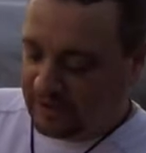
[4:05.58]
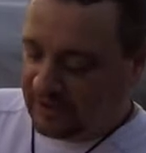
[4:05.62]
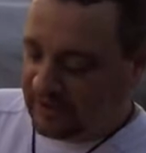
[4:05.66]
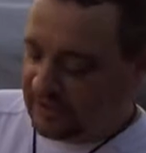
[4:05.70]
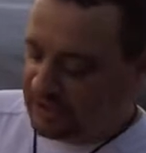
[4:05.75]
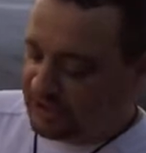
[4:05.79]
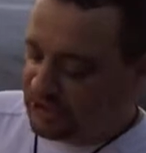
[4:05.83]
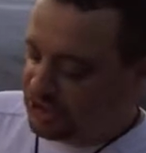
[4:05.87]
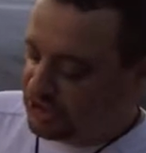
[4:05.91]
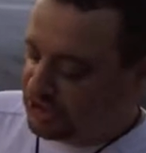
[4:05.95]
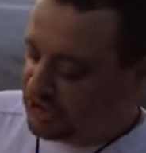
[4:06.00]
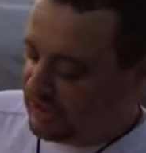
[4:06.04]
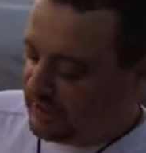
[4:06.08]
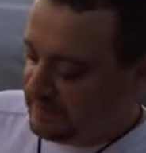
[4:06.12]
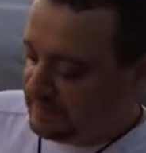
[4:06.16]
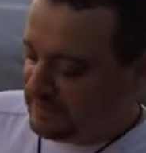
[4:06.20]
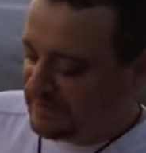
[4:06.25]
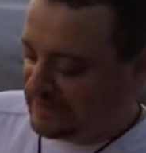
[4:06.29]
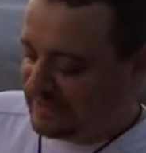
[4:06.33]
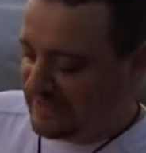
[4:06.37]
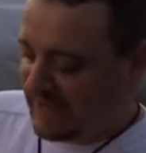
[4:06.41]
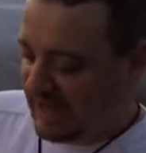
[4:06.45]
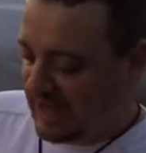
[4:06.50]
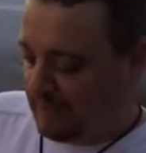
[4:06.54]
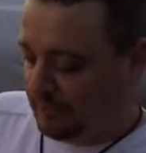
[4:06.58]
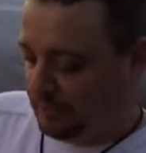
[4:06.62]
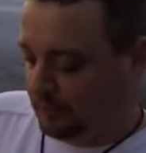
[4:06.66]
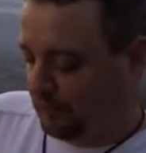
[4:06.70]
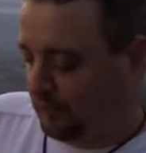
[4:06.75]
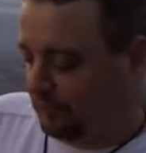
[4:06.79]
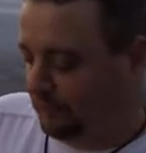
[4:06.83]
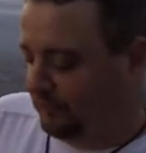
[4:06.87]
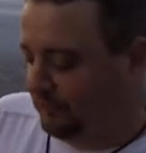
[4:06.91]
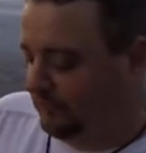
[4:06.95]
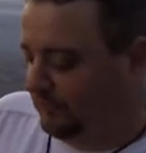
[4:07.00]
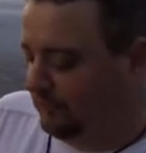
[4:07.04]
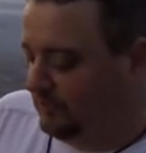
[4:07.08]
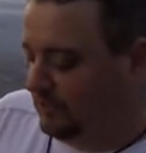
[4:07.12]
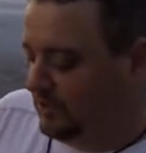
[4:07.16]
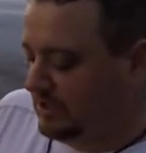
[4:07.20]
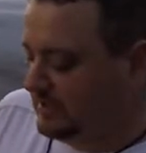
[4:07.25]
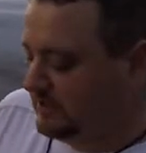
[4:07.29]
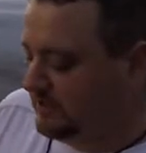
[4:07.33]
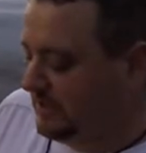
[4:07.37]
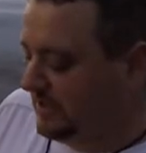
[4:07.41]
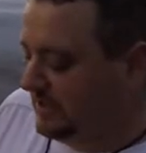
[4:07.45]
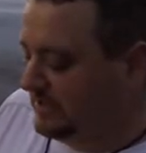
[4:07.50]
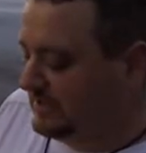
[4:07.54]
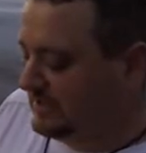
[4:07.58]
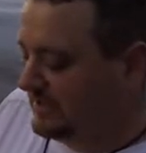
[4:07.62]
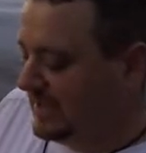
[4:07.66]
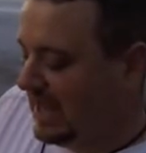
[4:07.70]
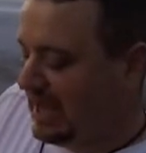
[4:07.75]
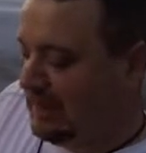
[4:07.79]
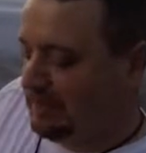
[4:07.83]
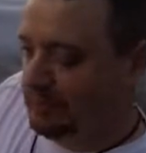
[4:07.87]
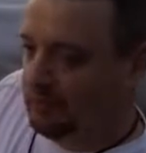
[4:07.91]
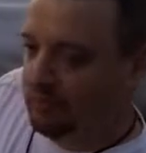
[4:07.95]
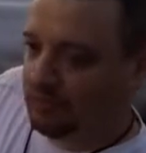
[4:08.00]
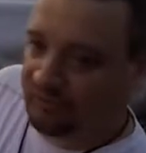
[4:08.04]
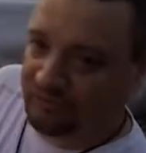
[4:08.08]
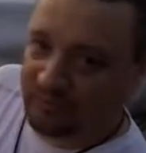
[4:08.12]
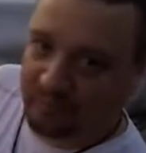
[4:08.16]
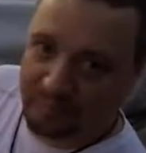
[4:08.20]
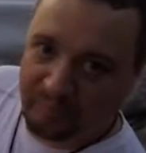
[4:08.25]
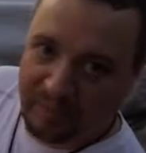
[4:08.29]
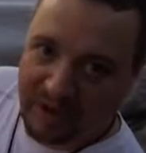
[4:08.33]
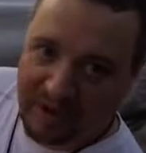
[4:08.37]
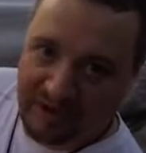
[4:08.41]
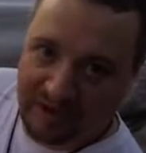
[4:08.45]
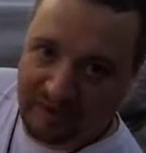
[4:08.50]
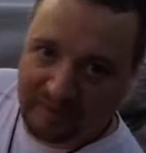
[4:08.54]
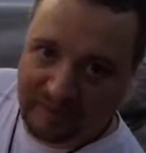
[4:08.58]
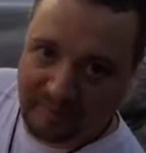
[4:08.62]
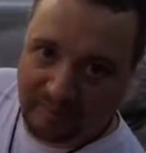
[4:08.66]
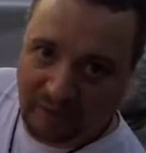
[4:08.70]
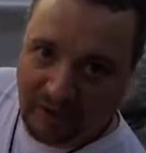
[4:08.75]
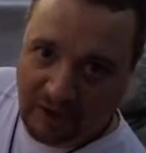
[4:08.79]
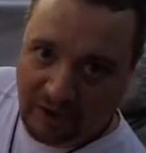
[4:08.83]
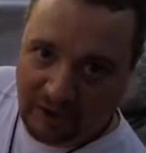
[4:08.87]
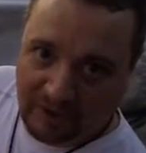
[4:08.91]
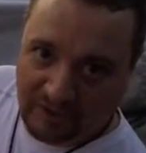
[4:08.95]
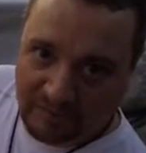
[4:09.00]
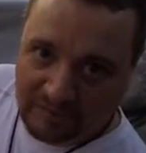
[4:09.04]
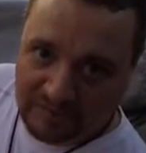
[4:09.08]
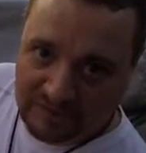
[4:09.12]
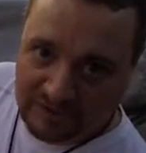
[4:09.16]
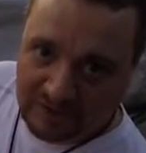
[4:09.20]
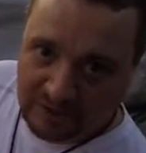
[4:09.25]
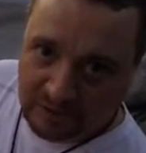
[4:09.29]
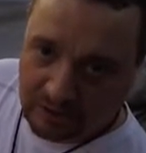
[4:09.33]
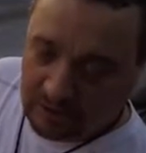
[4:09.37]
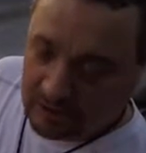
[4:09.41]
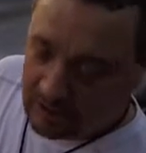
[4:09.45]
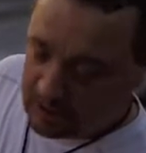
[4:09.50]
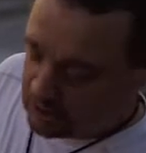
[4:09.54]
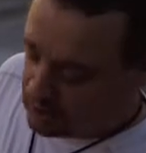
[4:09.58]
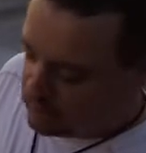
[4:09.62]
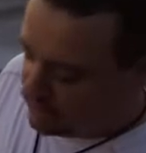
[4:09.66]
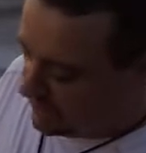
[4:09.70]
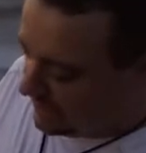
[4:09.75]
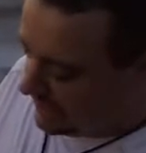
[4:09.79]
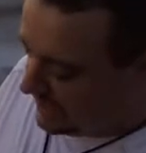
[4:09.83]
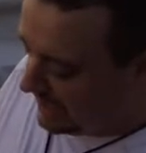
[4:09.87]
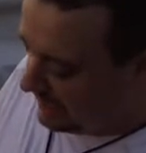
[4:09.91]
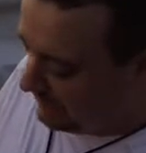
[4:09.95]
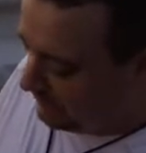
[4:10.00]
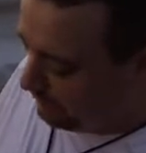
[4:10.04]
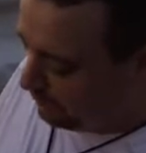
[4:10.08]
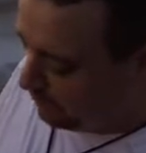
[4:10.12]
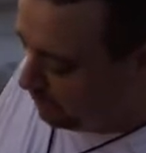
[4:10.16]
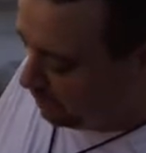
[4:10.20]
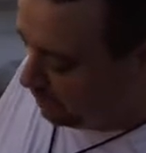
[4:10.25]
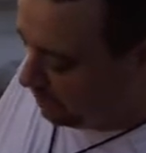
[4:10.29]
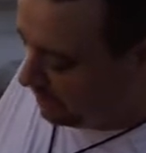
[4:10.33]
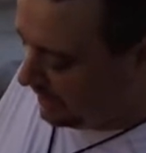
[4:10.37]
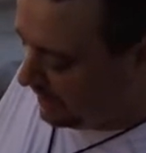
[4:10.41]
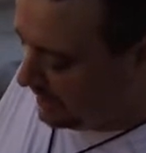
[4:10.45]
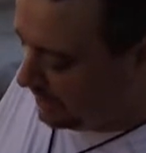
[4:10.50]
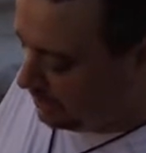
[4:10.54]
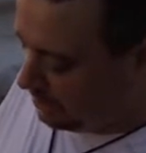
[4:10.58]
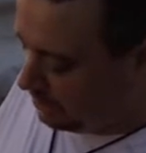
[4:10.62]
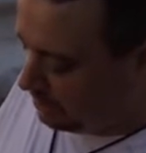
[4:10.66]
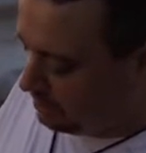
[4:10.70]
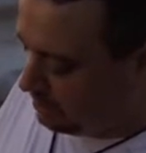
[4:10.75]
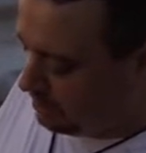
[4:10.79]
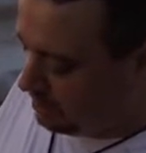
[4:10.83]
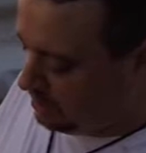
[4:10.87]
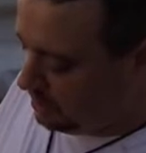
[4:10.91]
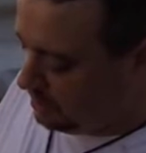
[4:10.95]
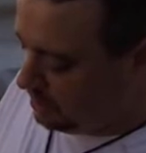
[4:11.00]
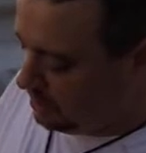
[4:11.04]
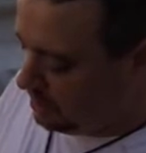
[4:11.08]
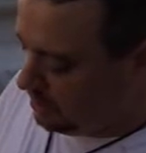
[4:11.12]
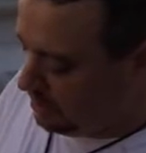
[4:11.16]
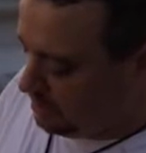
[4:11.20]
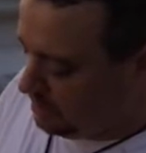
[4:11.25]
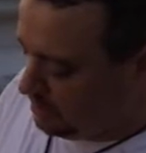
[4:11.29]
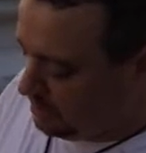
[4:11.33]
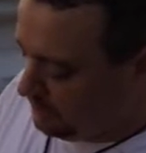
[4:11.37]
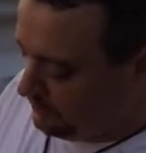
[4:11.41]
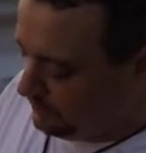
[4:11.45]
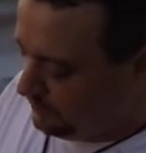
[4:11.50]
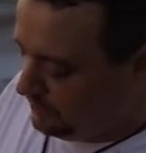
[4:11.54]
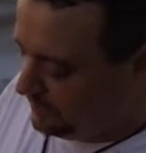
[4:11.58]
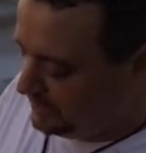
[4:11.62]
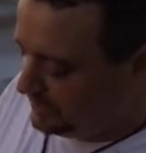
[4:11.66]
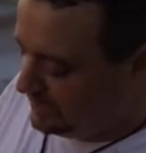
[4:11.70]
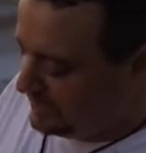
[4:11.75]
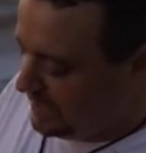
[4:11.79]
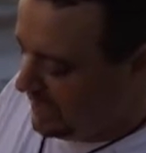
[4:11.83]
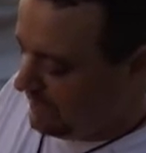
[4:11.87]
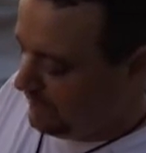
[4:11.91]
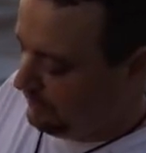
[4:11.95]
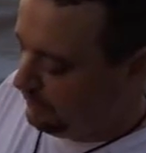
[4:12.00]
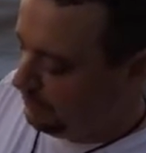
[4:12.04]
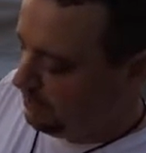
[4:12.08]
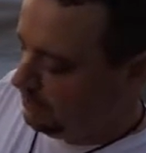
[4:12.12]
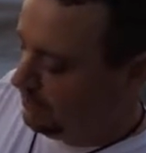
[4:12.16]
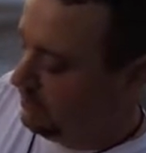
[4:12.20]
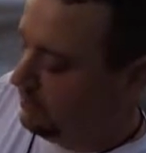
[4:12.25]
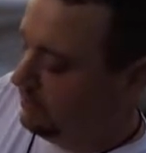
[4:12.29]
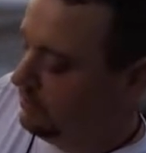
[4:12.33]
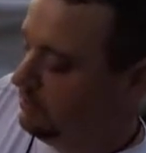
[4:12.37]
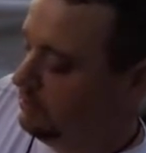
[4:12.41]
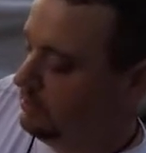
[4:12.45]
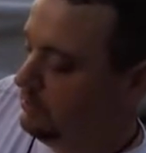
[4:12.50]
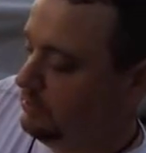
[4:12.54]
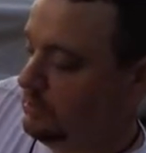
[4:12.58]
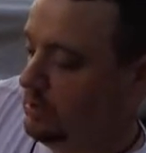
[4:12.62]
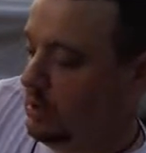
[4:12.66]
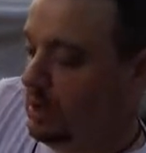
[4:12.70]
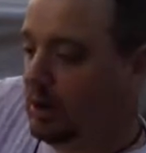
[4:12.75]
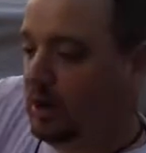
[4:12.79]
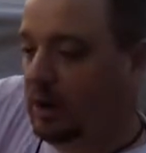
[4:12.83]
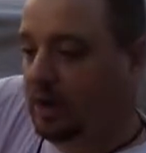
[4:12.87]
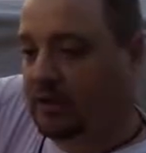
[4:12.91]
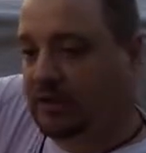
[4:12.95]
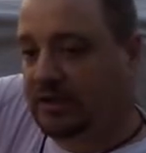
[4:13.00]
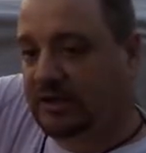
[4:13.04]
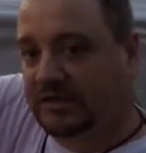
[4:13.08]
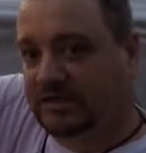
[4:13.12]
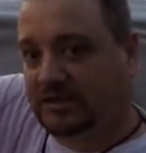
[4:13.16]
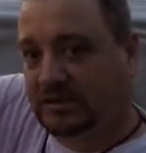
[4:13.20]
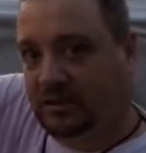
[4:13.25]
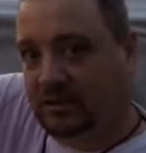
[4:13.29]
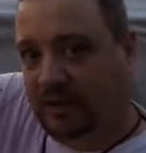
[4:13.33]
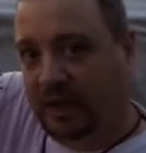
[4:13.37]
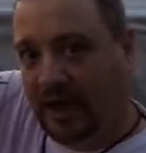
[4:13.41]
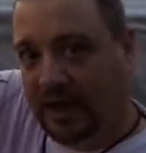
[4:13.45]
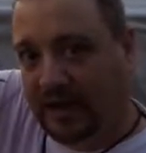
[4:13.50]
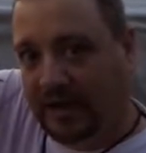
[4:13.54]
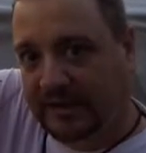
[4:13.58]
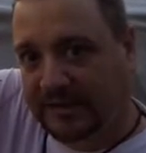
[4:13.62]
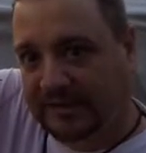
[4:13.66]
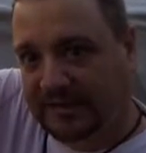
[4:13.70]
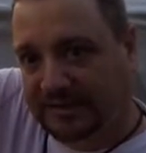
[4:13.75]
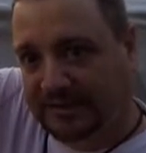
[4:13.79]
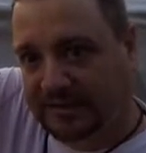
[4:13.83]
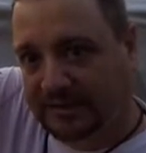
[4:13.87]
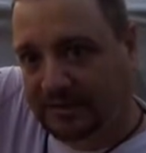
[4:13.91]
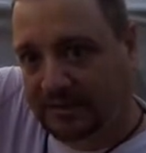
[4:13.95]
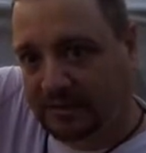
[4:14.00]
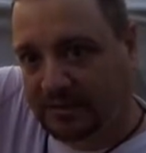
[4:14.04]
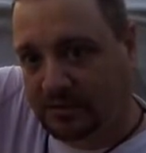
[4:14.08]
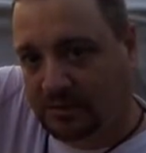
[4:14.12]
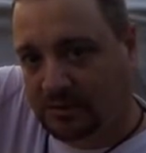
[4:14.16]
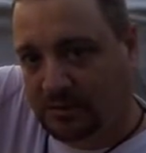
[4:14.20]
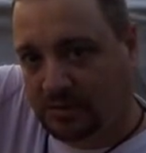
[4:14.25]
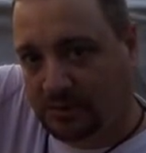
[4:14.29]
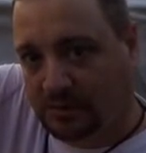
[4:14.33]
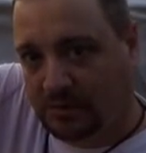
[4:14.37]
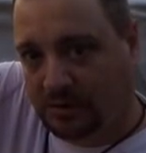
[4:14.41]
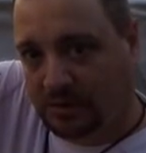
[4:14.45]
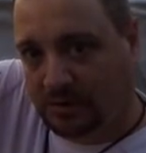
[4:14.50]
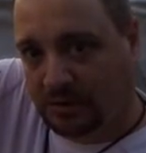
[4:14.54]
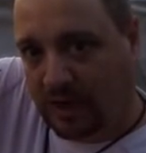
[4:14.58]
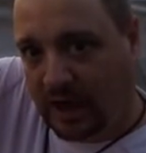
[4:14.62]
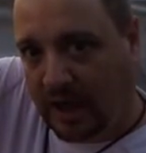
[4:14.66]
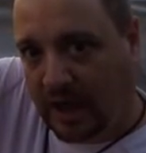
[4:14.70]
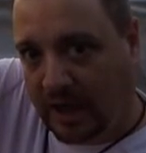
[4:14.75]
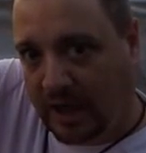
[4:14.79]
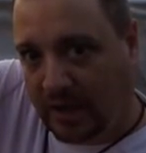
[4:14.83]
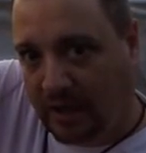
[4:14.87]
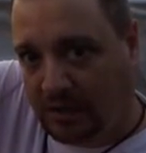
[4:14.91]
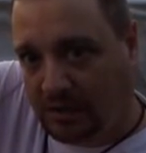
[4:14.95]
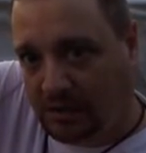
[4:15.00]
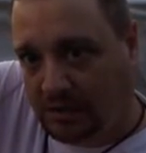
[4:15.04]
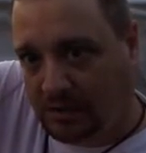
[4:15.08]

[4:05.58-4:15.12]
of these cheap staples, these big staples, and bending the bottom so that you can't pull out the staple. All right, these little guys, okay?